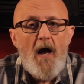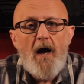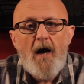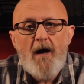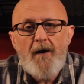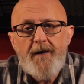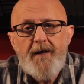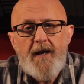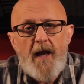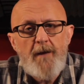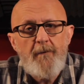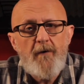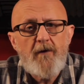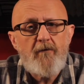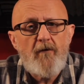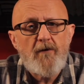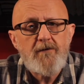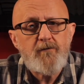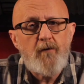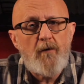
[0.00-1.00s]
and I came
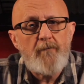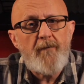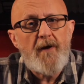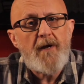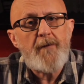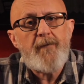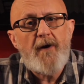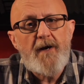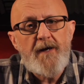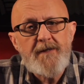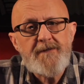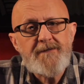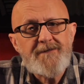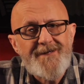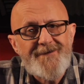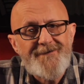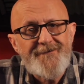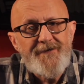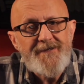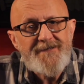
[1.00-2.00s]
across one made by
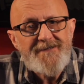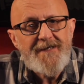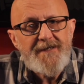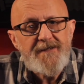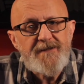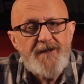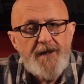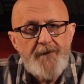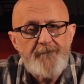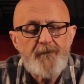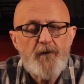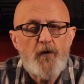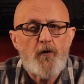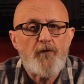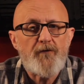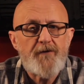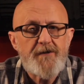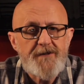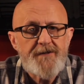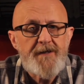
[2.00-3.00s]
Insta360
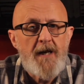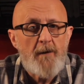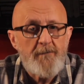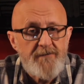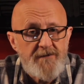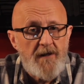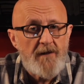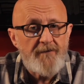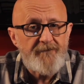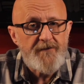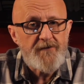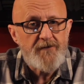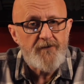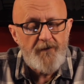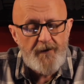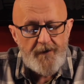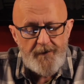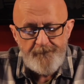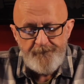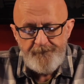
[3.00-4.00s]
called the SNAP Selfie
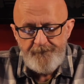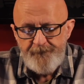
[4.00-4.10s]
Screen.